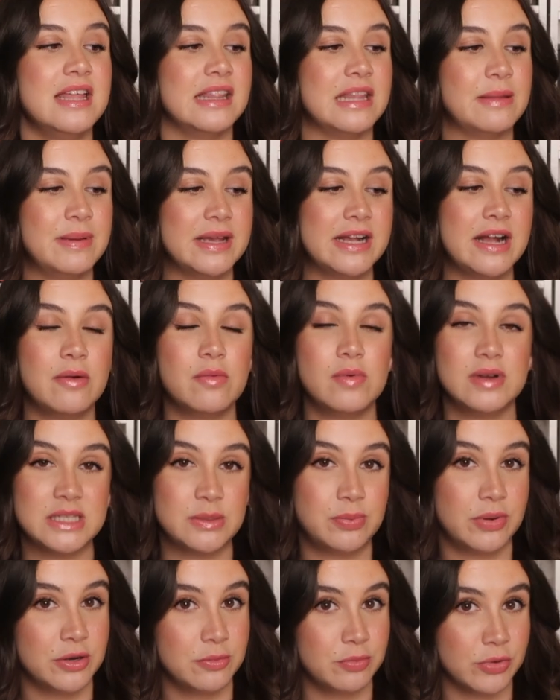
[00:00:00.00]
They pick up Once
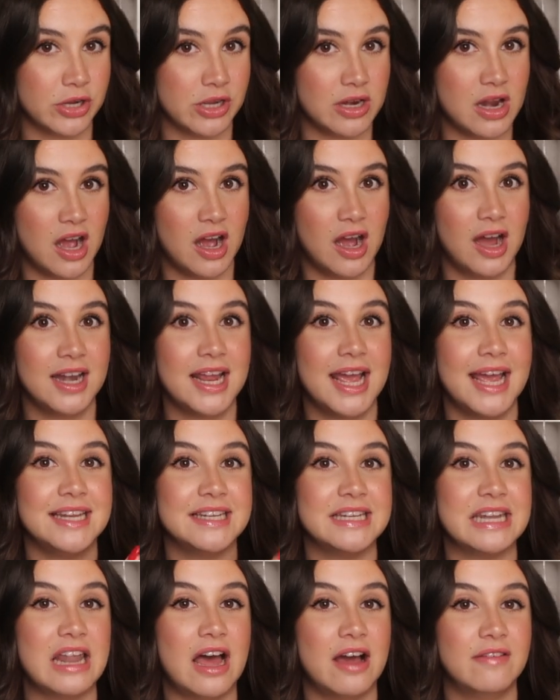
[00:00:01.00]
Upon a Broken Heart
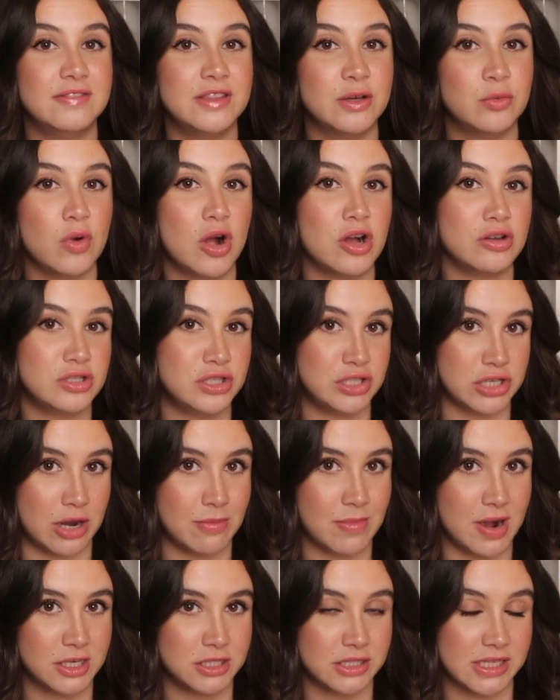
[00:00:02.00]
and love the world so
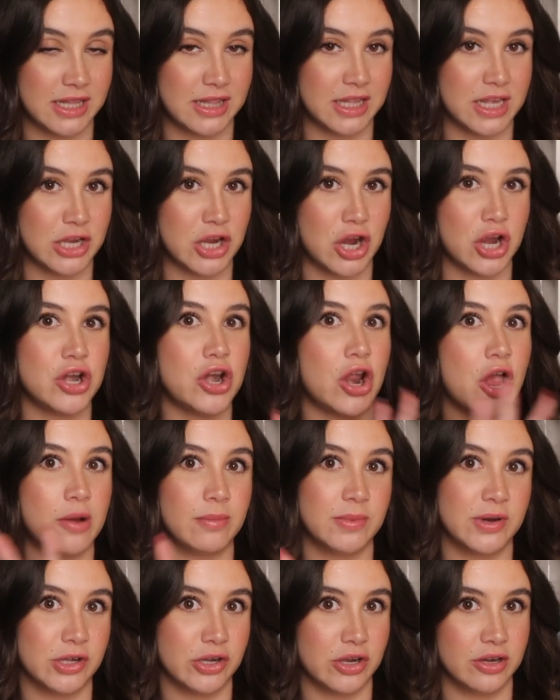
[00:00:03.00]
much that they go, no, I'm
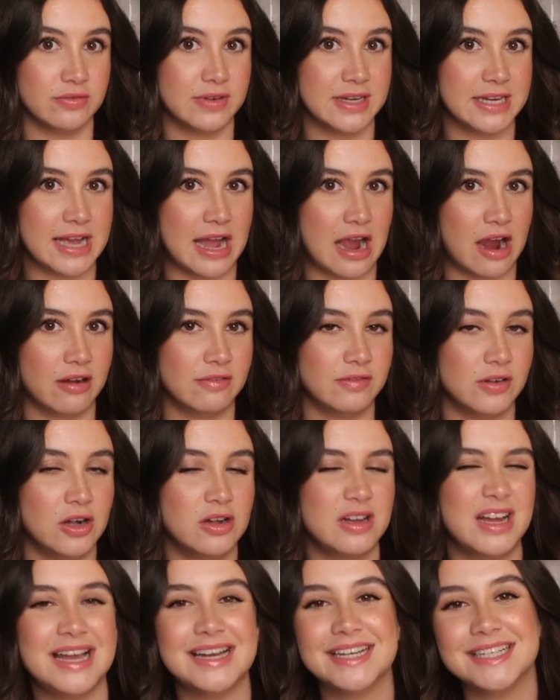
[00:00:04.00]
going to go read
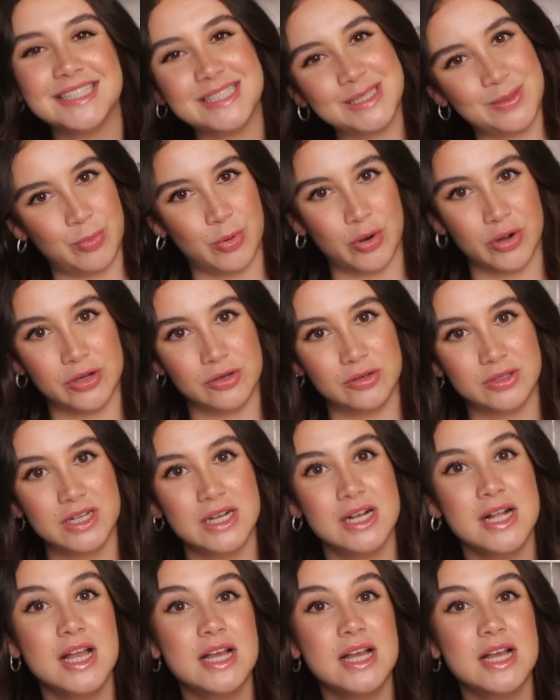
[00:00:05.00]
Caraval, and it's spoiled.